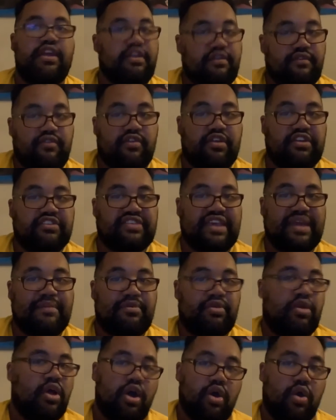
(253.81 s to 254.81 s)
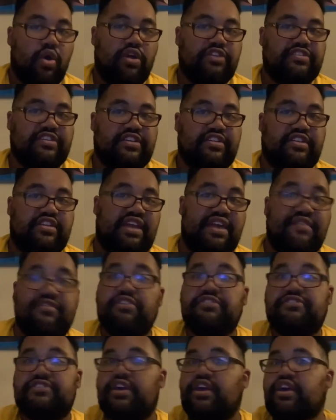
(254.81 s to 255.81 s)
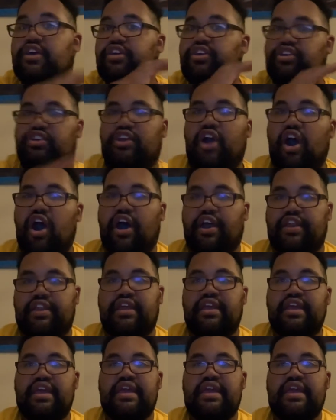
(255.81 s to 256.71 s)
For example, horns on the devils, gone.